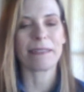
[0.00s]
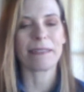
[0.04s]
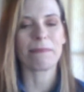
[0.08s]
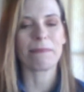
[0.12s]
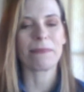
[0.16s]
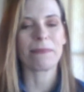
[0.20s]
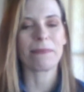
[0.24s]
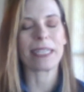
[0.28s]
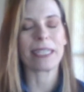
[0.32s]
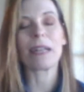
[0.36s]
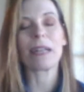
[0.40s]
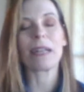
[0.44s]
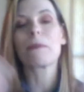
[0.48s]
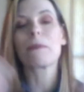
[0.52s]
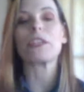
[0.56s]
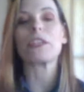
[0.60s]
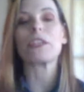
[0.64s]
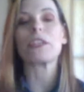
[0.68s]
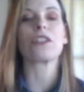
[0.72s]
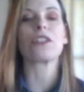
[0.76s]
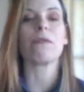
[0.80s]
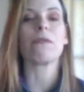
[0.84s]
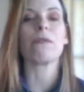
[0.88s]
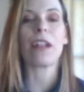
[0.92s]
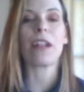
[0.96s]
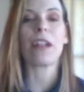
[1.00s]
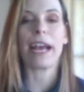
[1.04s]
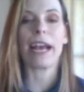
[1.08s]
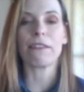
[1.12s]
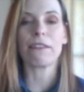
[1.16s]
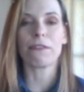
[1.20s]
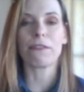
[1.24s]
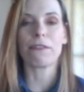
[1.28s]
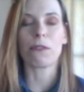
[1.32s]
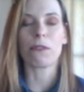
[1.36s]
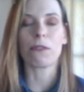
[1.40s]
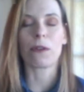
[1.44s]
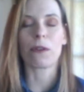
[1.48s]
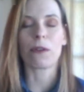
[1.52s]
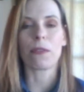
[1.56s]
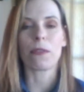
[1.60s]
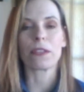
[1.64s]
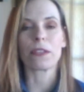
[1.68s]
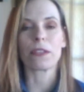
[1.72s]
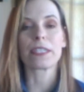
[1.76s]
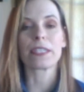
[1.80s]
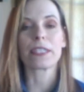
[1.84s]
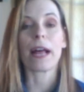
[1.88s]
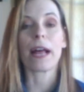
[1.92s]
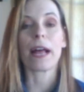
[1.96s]
celebration of life for
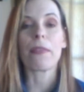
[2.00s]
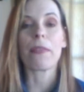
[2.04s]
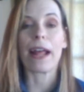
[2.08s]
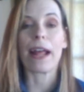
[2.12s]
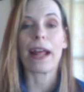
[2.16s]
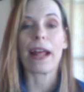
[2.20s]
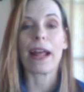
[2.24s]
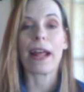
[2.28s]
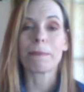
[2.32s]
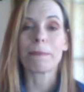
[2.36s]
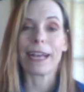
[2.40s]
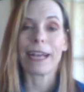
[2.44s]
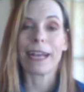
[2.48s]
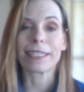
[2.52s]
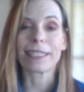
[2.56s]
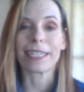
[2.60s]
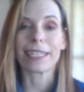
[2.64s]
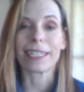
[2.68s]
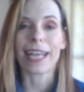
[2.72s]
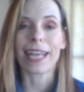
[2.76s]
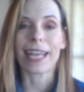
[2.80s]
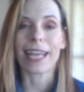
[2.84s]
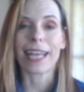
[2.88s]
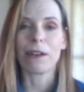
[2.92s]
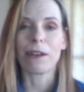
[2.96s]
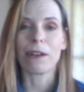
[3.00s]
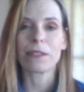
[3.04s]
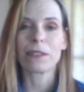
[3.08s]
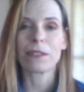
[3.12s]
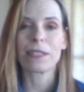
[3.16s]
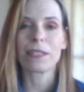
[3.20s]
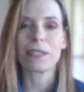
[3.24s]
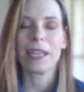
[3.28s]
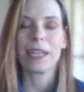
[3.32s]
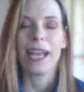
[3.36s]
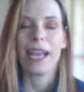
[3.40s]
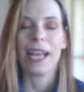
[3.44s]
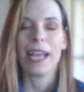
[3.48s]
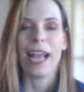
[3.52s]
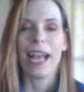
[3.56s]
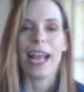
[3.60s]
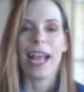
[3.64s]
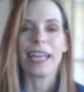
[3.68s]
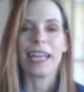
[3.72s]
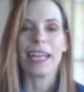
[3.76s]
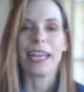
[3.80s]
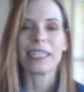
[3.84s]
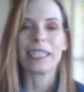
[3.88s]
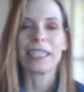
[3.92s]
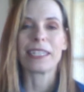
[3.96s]
the son that has passed in the house.
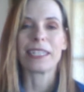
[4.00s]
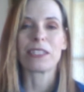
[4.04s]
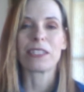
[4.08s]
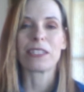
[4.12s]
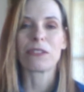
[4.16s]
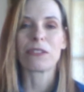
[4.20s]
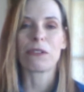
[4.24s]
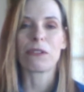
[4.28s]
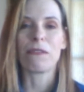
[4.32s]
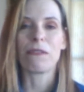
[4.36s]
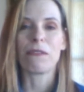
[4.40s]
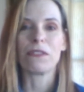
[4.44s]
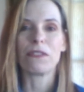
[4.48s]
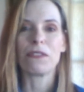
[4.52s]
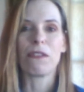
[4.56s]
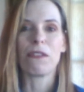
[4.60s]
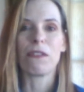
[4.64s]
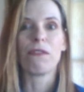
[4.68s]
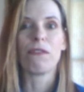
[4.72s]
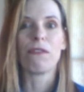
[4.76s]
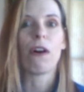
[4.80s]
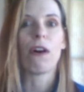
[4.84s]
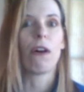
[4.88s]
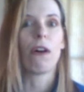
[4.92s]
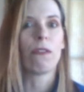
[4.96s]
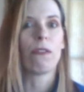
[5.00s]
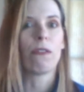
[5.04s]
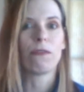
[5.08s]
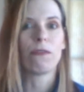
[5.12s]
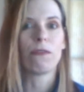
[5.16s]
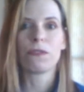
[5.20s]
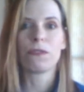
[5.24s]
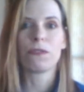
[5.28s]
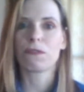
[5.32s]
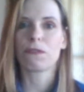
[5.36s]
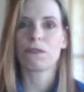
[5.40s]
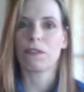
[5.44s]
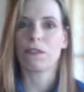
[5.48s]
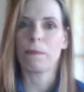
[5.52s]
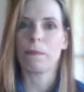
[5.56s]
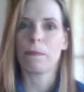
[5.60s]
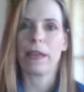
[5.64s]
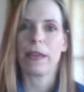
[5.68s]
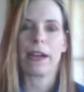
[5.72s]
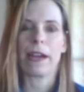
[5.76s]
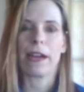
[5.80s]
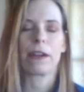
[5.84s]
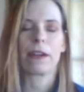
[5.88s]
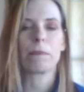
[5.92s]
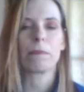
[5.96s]
and it sort of devolves from
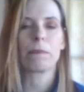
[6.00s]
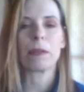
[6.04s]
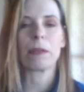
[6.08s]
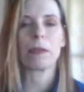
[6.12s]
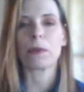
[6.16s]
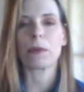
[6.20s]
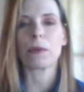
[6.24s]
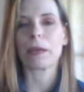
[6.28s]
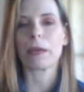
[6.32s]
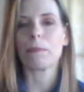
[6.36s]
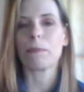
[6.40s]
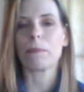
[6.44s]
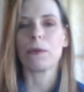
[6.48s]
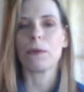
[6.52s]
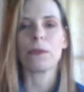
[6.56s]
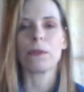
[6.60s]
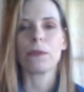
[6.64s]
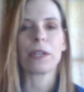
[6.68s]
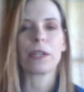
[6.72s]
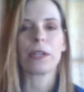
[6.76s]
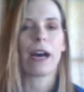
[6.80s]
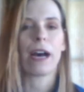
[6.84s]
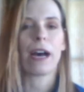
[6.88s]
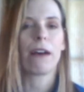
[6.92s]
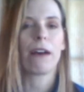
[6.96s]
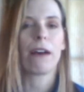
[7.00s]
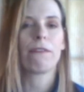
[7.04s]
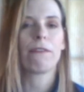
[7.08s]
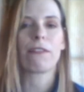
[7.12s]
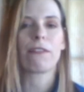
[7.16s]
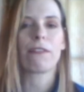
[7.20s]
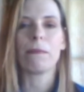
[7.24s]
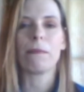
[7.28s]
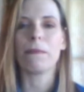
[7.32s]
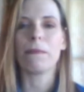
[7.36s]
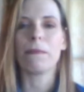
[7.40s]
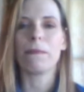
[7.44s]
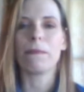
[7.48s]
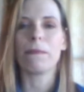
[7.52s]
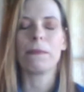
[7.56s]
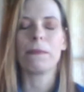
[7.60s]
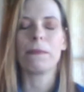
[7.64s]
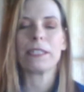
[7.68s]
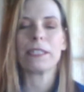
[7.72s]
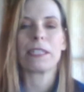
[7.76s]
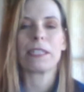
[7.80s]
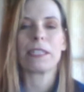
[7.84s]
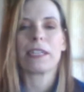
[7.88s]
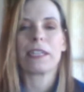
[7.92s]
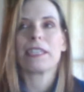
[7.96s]
there, and people get pulled off from
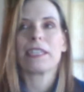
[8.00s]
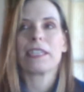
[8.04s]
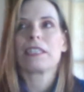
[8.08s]
into